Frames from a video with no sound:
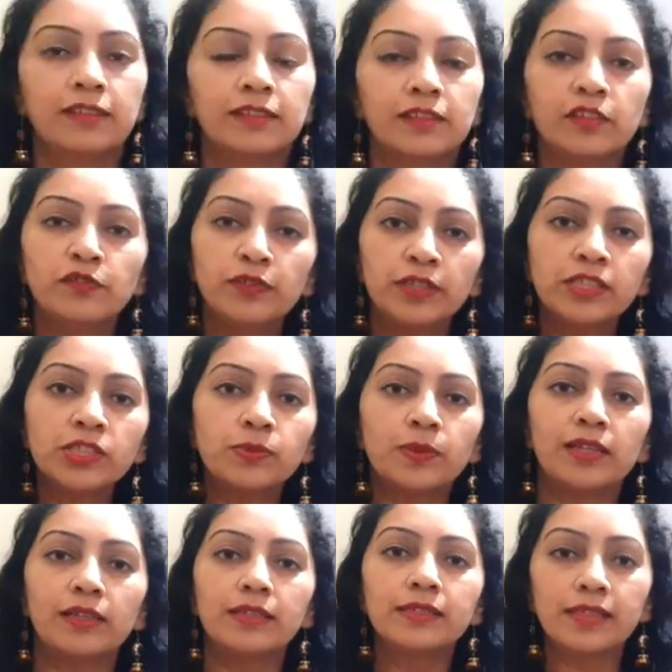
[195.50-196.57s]
The first
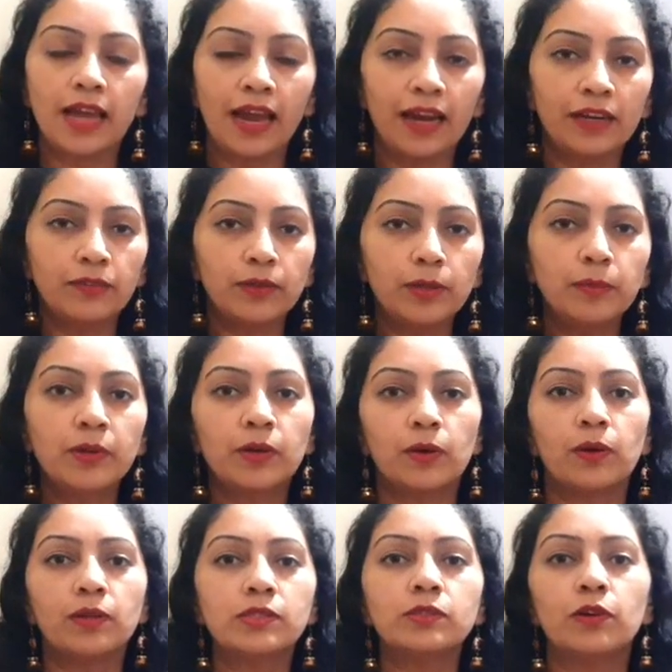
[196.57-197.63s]
one is adverb
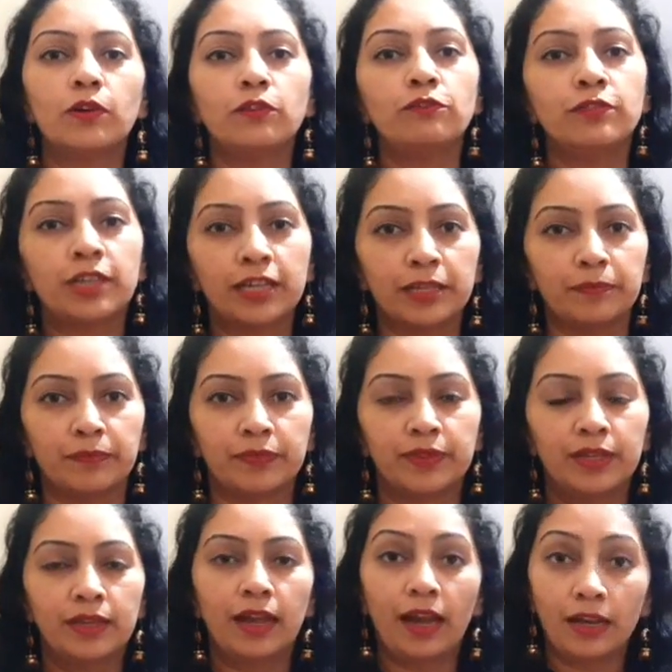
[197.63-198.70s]
clause of time.
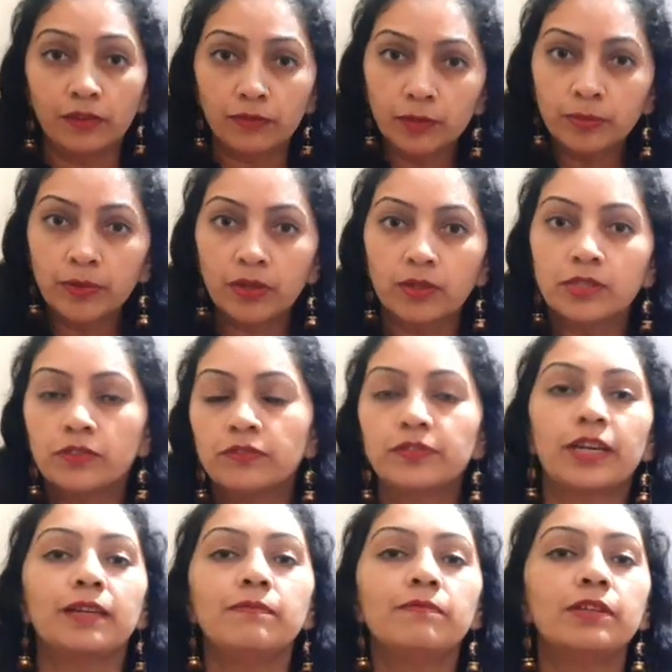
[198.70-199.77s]
Adverb clause of
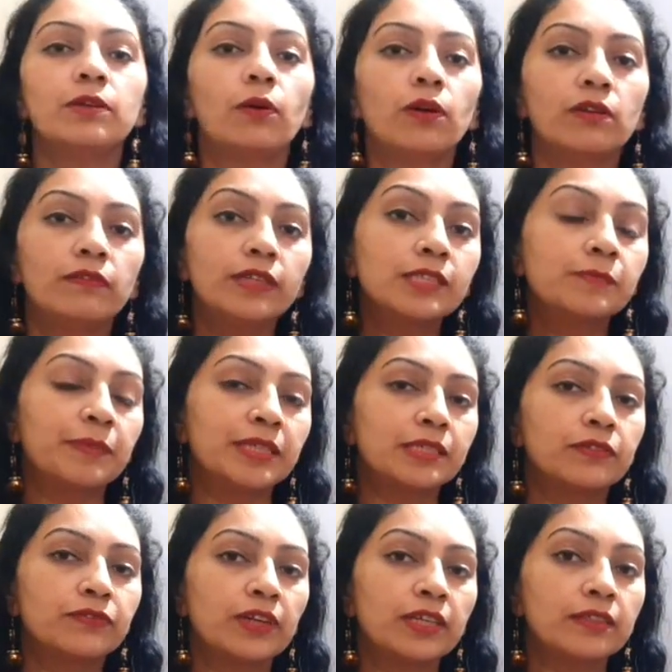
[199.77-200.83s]
time will always
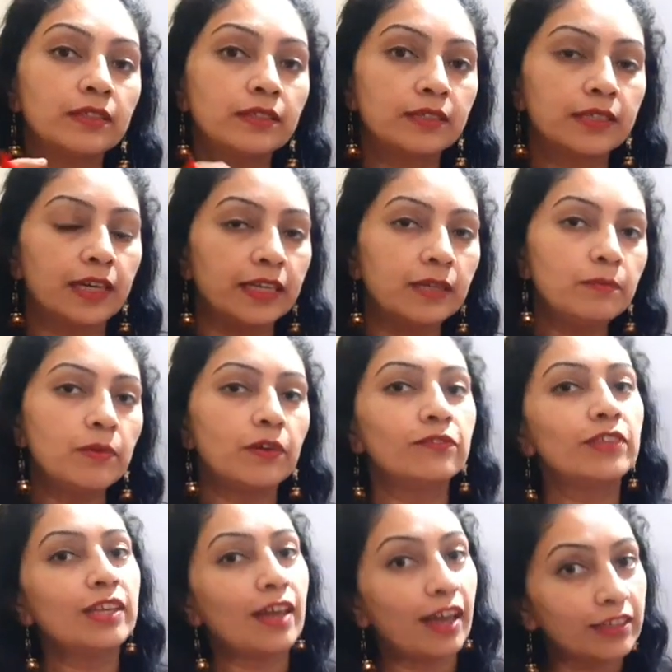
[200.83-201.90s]
specify the time of
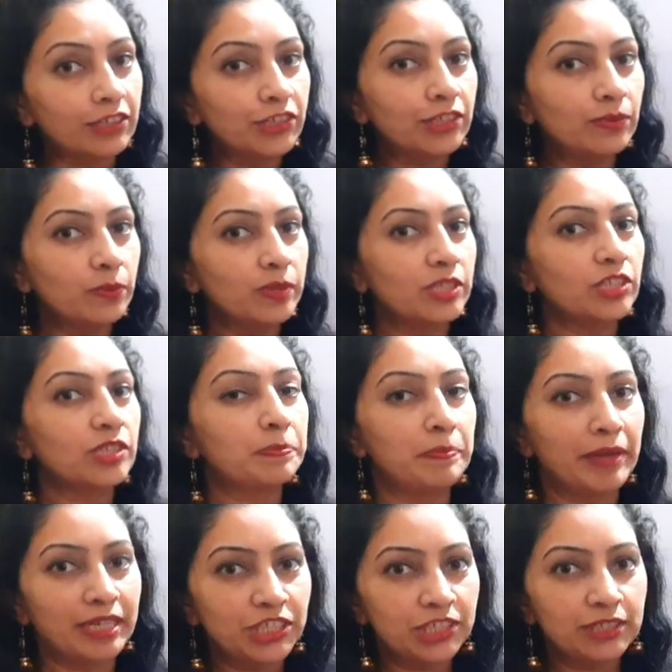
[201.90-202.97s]
the action which is
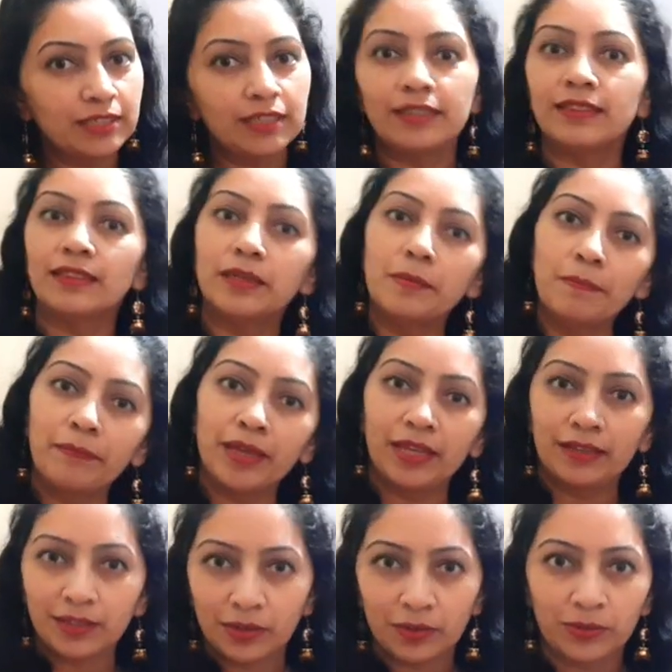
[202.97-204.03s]
mentioned in the
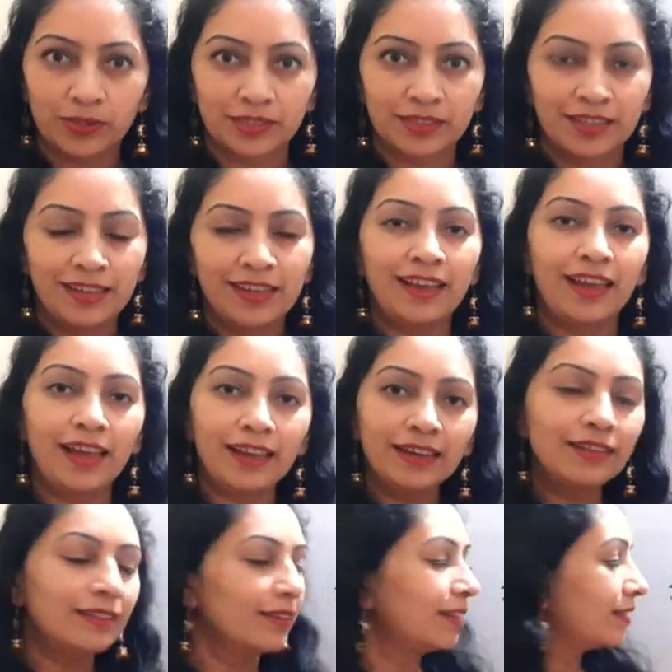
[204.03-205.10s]
main clause.
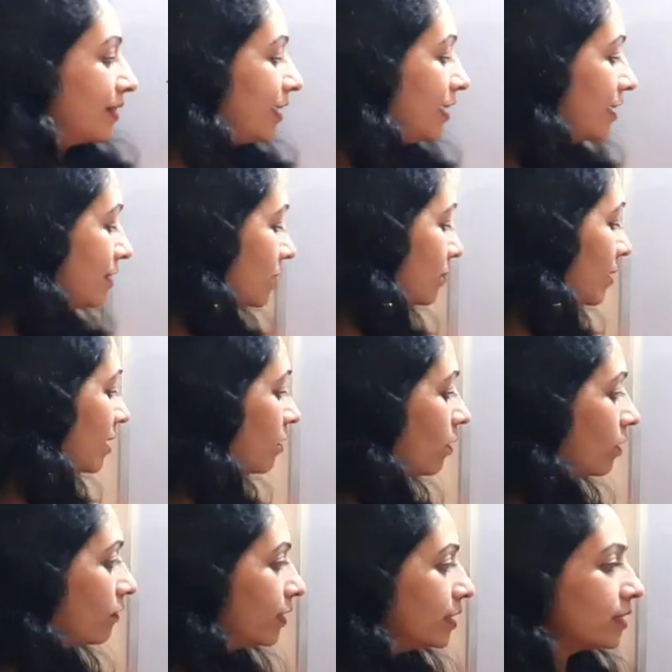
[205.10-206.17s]
And these will
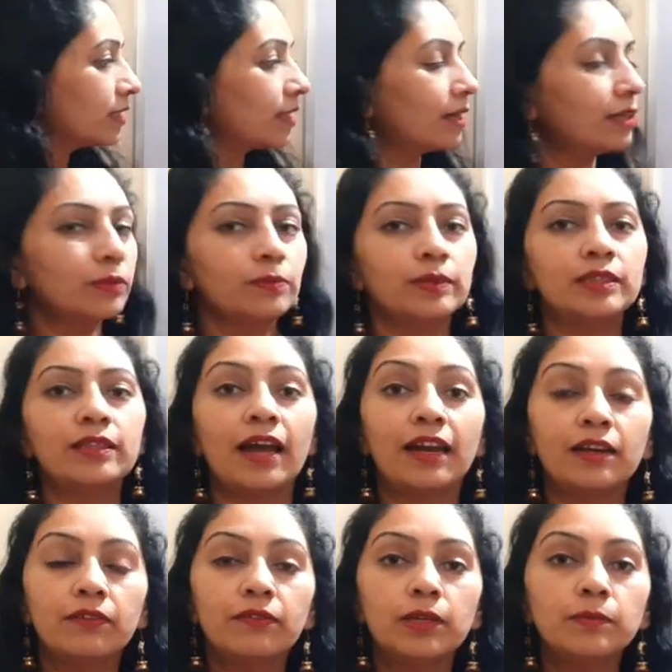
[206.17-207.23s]
always start with
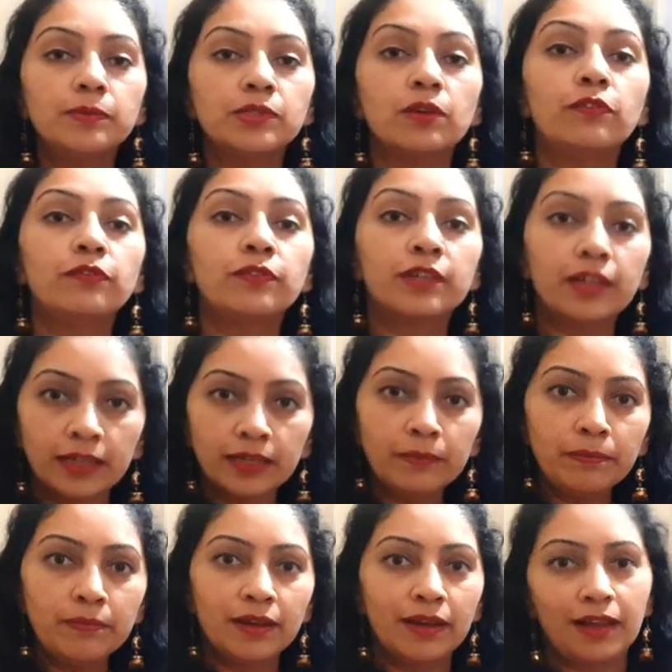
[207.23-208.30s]
adverbs of
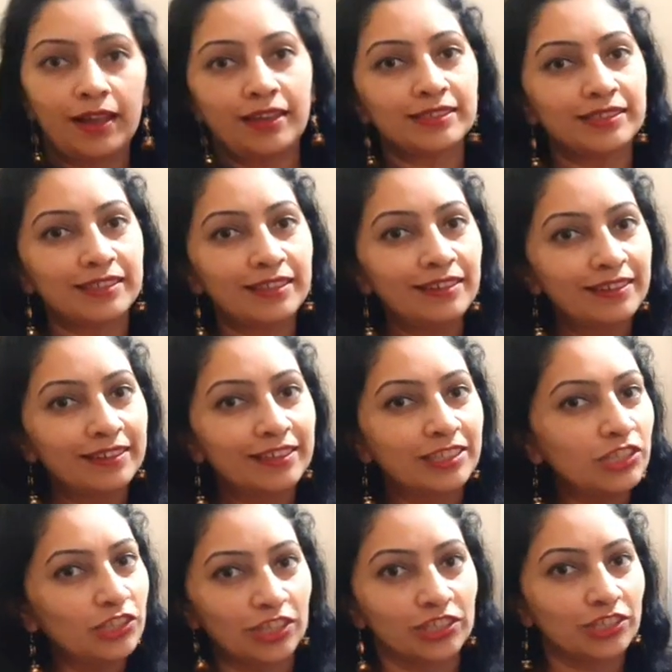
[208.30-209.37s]
time as their
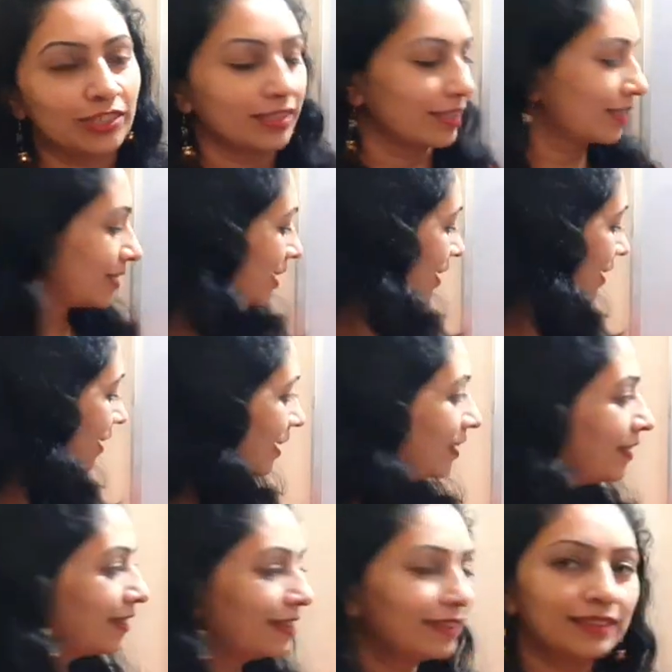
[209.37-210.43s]
conjunctions,
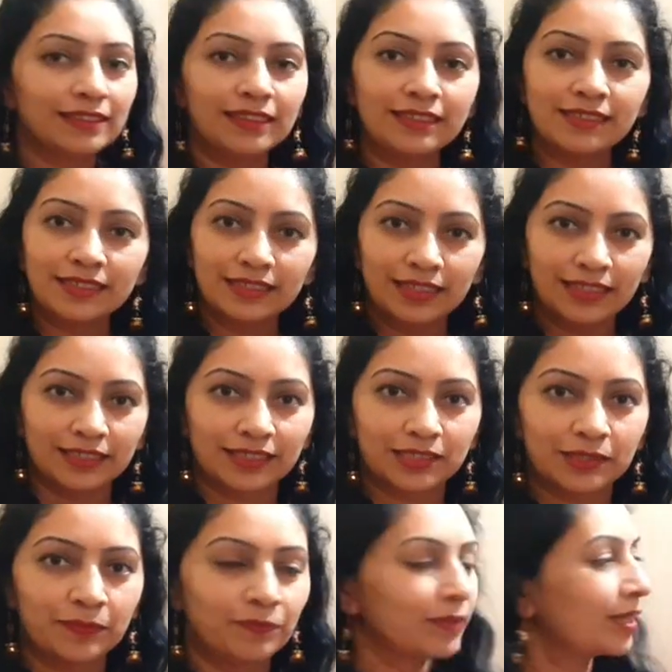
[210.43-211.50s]
like this list.